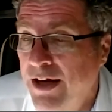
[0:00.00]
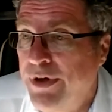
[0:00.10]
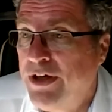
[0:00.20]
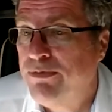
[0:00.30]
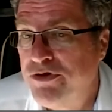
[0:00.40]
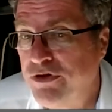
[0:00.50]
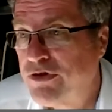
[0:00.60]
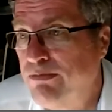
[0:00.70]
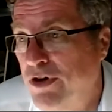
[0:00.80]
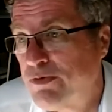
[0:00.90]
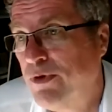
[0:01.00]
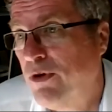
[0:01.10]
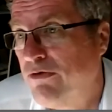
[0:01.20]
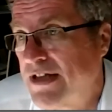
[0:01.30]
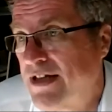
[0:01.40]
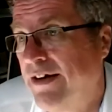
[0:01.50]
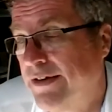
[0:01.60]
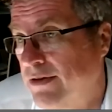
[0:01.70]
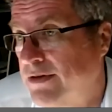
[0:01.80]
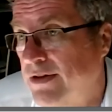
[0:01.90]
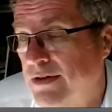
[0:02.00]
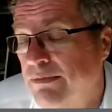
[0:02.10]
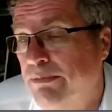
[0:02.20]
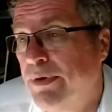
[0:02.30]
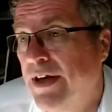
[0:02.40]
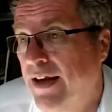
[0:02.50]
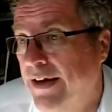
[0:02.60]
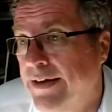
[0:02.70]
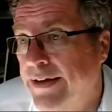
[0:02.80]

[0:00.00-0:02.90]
we can produce much more recycled PLA.